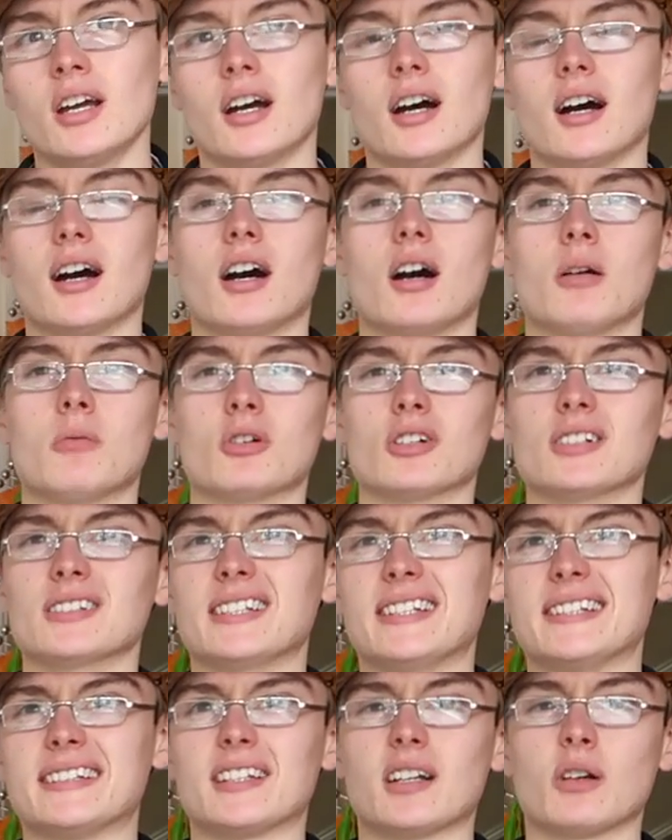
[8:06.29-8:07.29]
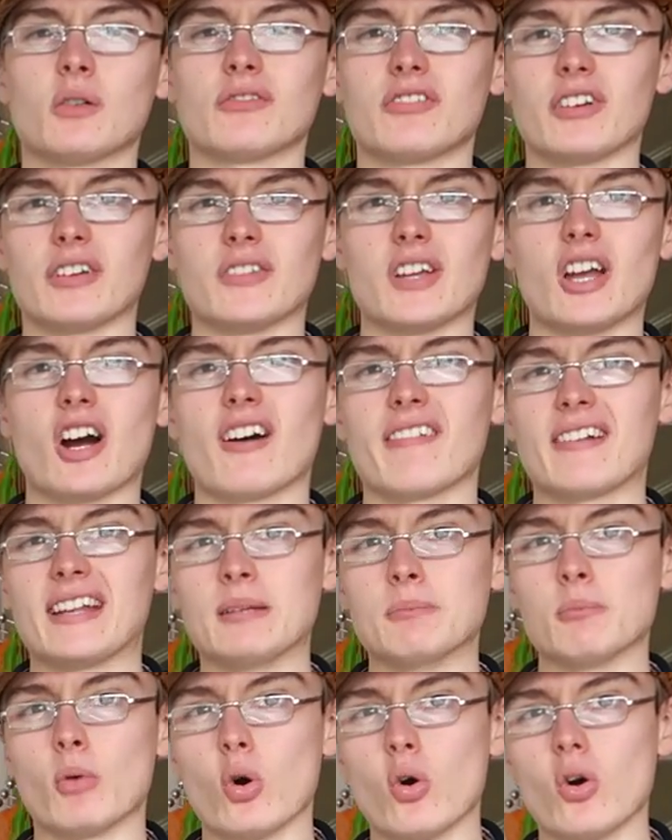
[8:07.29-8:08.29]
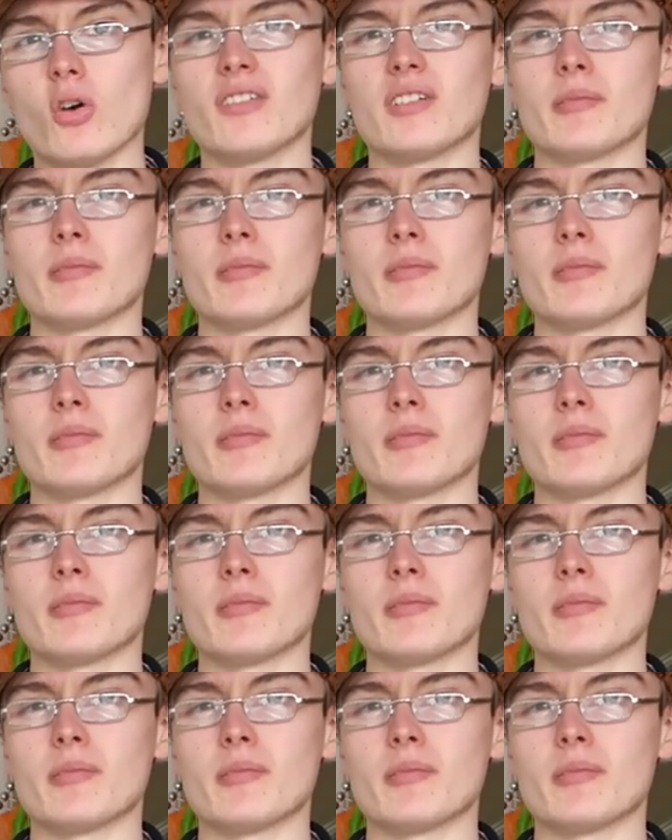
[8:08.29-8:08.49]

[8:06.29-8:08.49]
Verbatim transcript: um, or at least I don't think they are anymore.